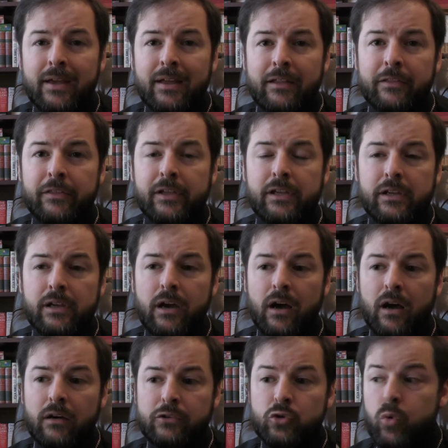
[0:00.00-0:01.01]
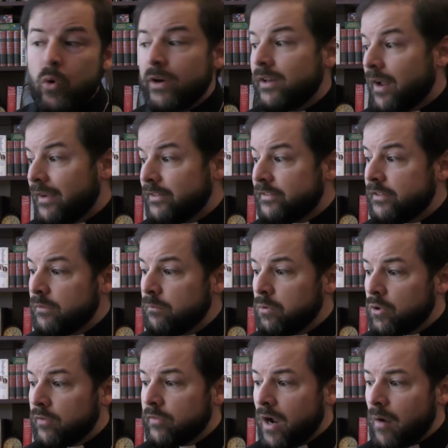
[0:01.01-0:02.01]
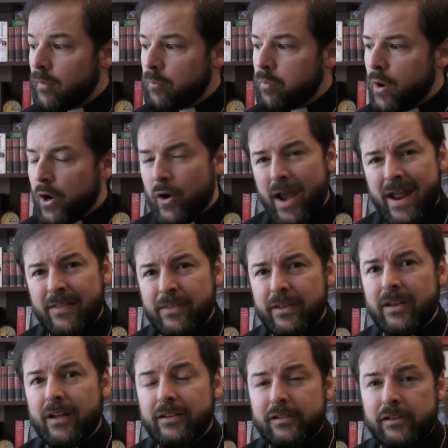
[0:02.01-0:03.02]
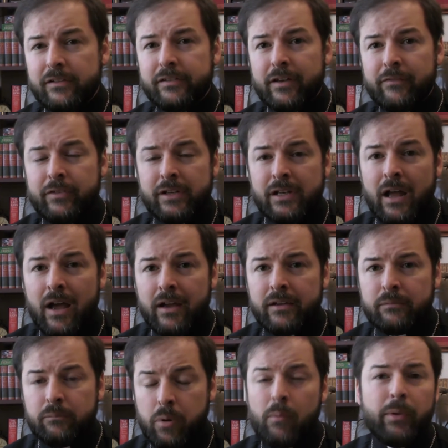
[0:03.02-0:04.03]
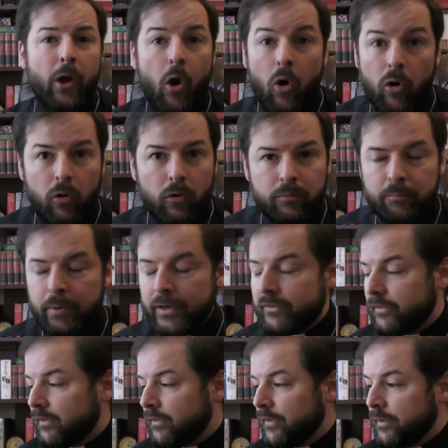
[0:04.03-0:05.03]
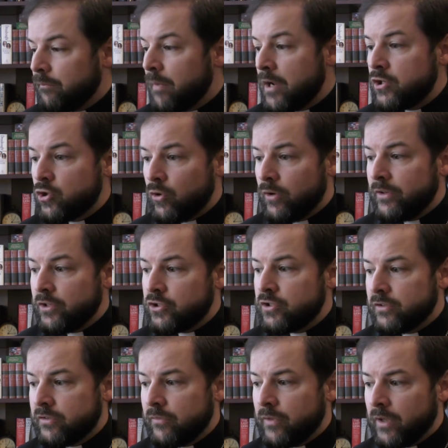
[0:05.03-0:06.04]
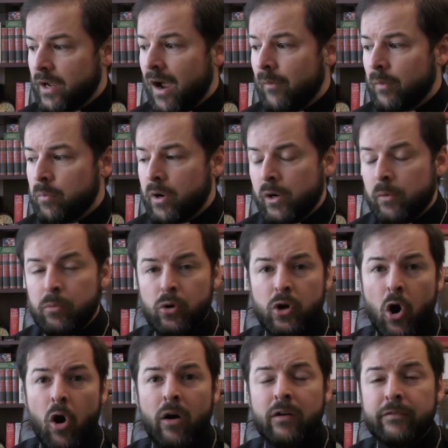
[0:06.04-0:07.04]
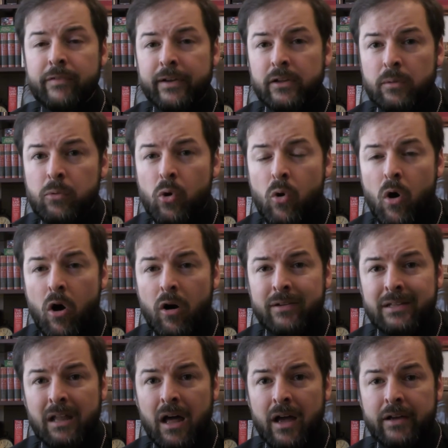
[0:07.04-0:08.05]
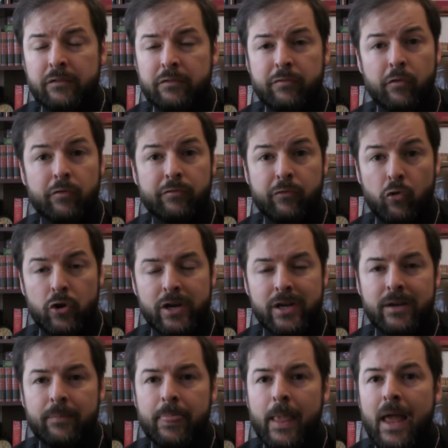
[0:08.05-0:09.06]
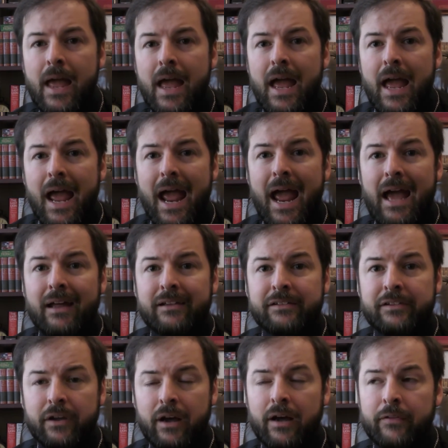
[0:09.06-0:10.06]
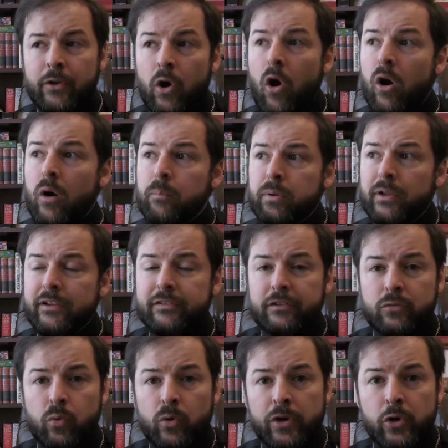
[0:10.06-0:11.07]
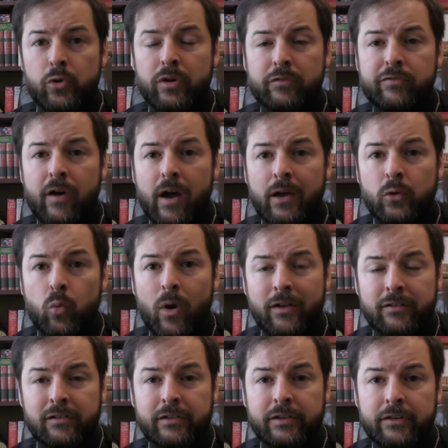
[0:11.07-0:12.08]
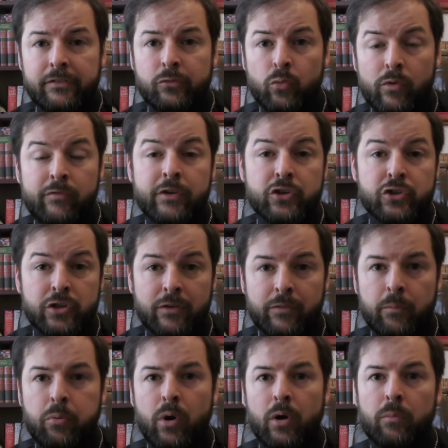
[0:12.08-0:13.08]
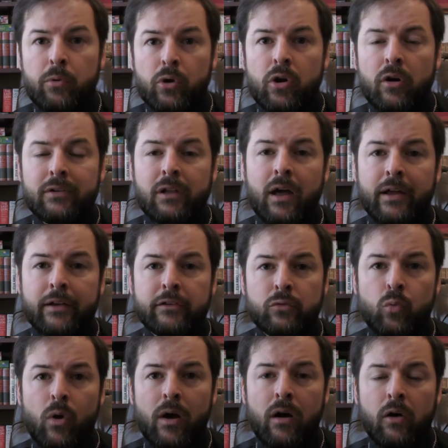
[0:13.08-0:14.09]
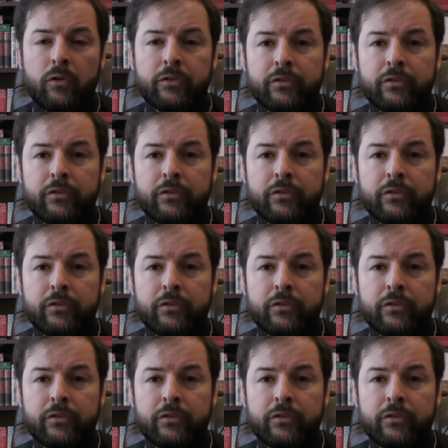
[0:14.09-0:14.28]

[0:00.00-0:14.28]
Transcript: The 2019 Book of Common Prayer and the 1979, probably all basically major editions of the Common Prayer Book, are available online for free. And there are places where you can find Wesley's revision of the prayer book online as well.